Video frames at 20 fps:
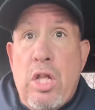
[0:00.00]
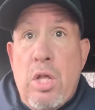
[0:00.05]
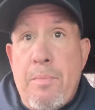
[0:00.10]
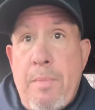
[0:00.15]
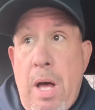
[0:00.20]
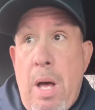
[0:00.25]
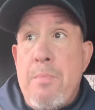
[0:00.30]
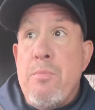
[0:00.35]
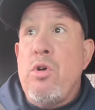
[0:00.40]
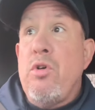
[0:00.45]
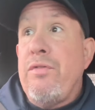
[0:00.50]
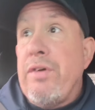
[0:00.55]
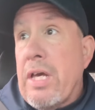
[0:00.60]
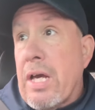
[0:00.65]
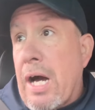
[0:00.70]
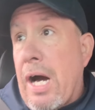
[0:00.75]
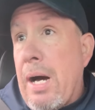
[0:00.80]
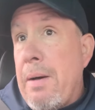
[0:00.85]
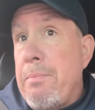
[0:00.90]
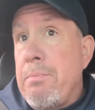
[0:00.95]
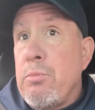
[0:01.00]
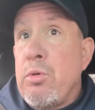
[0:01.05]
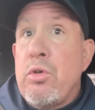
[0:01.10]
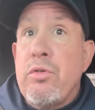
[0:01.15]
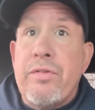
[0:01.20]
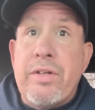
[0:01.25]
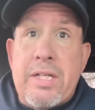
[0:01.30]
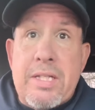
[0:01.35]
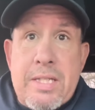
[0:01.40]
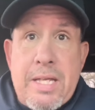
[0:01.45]
about moving up,
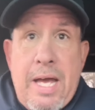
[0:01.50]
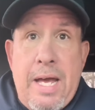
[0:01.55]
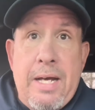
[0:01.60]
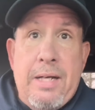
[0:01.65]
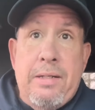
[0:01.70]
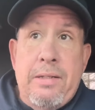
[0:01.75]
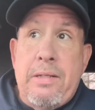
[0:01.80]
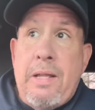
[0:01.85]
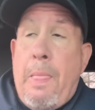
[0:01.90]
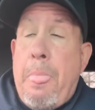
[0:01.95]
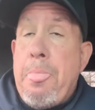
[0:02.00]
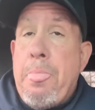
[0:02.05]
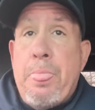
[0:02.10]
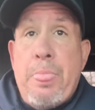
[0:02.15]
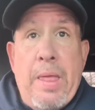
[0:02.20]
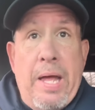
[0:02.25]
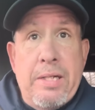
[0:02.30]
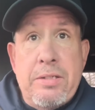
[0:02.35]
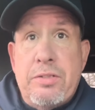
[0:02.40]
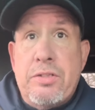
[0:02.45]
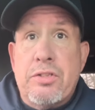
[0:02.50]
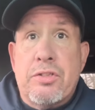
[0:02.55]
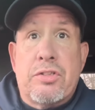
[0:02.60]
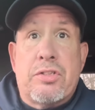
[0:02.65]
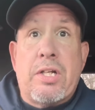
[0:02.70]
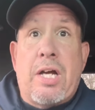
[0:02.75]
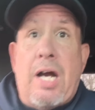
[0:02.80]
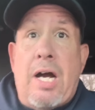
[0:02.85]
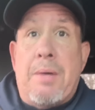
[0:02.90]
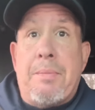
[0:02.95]
moving down. That's your
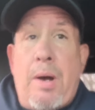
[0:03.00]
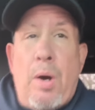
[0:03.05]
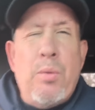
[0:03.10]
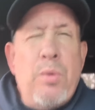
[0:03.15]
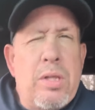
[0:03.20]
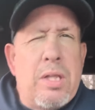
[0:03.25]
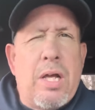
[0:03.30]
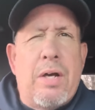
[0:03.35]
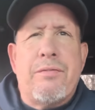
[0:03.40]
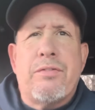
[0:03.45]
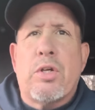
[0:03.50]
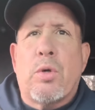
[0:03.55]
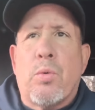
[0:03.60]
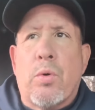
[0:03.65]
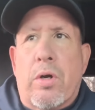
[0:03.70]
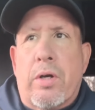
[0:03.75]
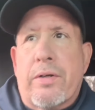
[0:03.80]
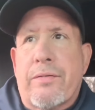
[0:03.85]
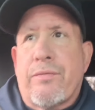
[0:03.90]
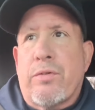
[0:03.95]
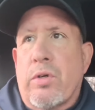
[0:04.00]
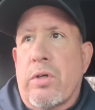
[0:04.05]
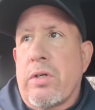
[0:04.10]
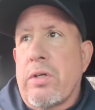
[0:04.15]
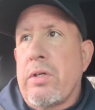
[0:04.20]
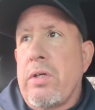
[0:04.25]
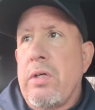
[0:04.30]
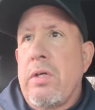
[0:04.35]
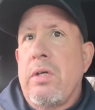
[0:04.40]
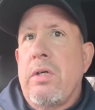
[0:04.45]
job. I would love to work
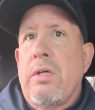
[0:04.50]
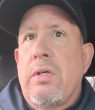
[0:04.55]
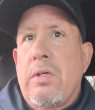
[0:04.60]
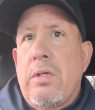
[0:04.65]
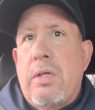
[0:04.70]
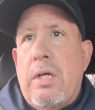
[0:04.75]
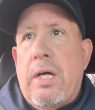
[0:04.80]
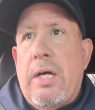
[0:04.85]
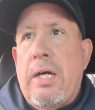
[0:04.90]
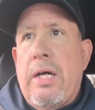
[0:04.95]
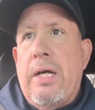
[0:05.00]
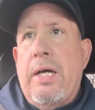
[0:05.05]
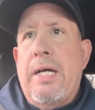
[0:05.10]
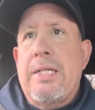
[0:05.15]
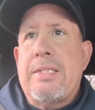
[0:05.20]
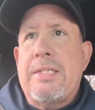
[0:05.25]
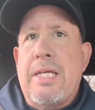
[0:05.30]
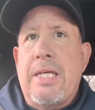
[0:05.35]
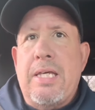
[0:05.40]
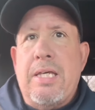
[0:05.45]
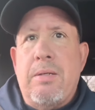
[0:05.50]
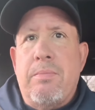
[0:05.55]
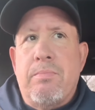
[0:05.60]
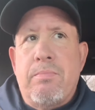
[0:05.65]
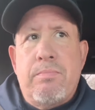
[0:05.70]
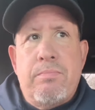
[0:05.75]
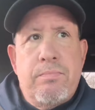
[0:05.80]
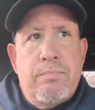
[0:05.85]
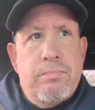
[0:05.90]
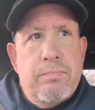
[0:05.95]
for a
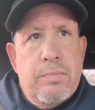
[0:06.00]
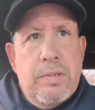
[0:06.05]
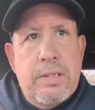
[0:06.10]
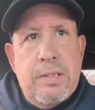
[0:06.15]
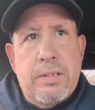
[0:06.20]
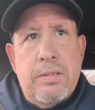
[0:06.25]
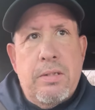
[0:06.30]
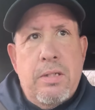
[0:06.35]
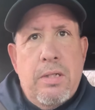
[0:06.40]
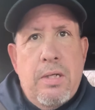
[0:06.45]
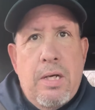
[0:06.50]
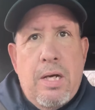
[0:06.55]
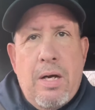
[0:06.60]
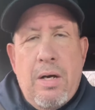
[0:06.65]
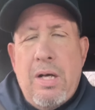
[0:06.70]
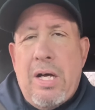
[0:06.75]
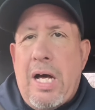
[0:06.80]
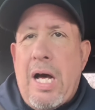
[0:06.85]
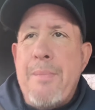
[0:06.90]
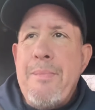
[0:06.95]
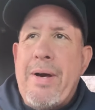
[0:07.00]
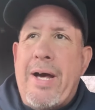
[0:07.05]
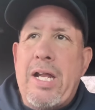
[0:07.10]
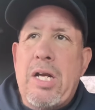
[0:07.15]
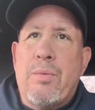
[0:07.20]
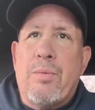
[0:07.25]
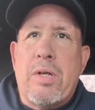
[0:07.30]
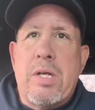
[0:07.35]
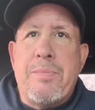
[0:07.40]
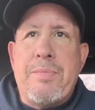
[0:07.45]
team. I
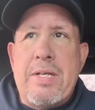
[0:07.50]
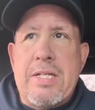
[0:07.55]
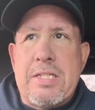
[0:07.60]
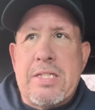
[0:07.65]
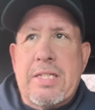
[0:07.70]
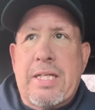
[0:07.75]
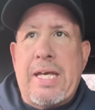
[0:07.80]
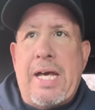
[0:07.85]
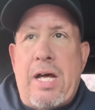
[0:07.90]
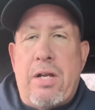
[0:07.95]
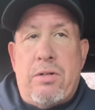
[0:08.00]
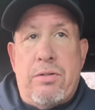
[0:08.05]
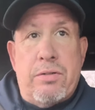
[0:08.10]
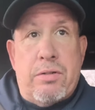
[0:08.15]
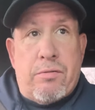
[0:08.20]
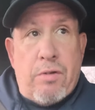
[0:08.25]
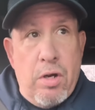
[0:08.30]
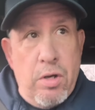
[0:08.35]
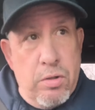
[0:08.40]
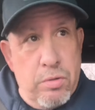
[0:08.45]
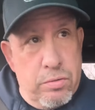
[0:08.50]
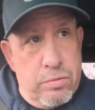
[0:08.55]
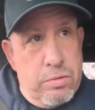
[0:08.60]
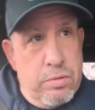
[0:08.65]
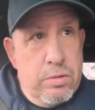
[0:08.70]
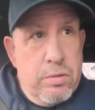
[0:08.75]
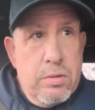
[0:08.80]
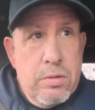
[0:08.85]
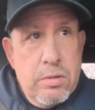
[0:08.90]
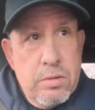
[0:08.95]
don't want to be a scout on the road
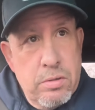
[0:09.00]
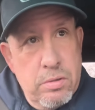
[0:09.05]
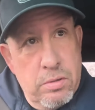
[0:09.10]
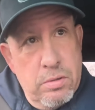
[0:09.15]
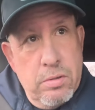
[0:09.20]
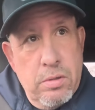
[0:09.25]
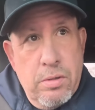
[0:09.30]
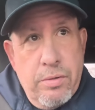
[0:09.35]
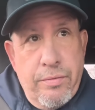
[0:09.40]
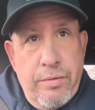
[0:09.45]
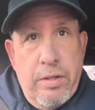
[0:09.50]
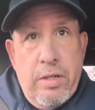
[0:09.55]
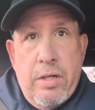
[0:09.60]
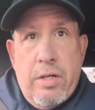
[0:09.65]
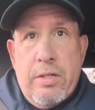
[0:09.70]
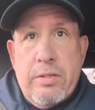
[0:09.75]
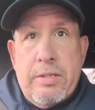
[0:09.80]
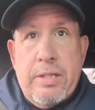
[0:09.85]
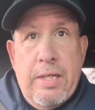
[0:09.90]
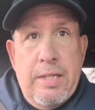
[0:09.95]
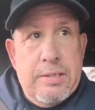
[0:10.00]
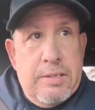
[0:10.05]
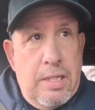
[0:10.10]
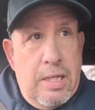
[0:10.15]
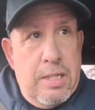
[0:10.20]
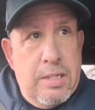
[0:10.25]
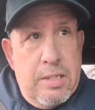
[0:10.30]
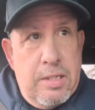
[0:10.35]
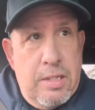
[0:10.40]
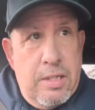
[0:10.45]
300 days
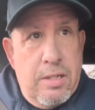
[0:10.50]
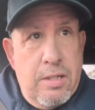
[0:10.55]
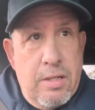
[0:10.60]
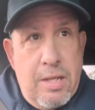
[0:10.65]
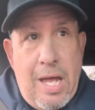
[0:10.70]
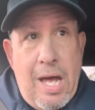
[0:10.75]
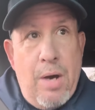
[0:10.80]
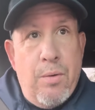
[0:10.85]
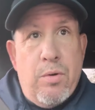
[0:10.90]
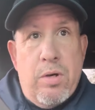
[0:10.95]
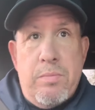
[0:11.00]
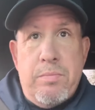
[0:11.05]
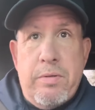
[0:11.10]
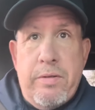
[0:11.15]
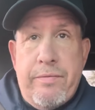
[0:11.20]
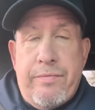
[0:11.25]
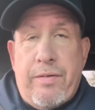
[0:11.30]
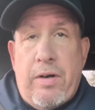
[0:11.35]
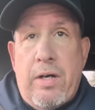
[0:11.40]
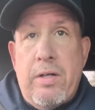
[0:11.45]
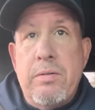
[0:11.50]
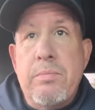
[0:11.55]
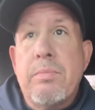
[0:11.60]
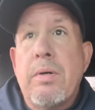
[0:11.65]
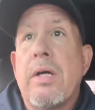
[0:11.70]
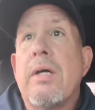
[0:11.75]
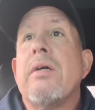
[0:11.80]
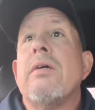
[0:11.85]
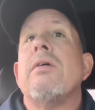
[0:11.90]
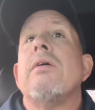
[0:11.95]
out of the year. That wouldn't be fun,
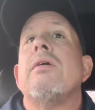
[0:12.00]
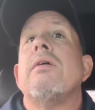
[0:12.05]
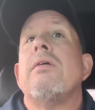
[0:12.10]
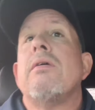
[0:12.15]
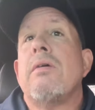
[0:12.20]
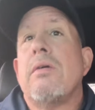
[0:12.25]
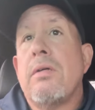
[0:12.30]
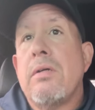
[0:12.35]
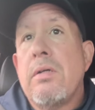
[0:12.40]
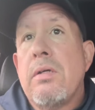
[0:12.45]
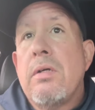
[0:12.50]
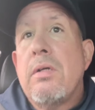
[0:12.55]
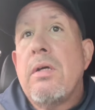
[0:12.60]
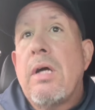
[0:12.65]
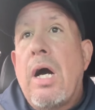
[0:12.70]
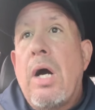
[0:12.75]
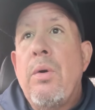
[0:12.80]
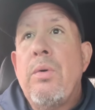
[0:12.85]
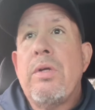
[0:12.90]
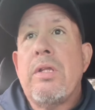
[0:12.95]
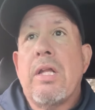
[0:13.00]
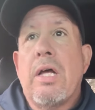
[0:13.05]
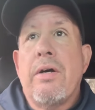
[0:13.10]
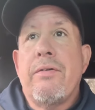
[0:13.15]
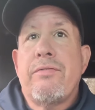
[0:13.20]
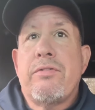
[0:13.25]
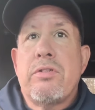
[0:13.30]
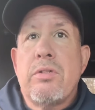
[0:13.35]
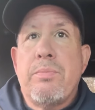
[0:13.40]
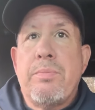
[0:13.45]
but I would
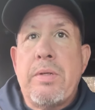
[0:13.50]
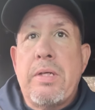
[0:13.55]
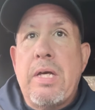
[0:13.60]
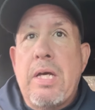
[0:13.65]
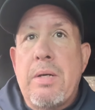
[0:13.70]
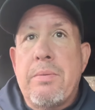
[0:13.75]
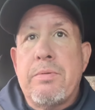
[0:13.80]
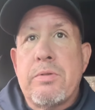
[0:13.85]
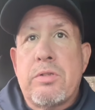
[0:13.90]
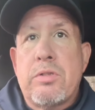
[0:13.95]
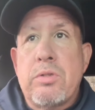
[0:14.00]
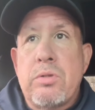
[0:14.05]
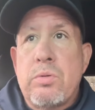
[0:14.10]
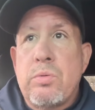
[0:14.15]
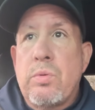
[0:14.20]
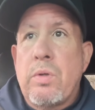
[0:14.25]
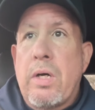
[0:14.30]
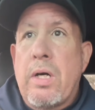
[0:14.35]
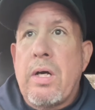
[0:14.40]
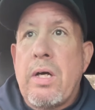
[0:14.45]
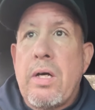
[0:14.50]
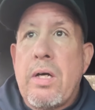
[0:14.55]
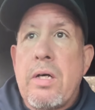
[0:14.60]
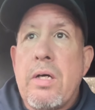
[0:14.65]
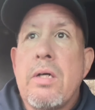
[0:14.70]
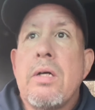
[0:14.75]
love to be able to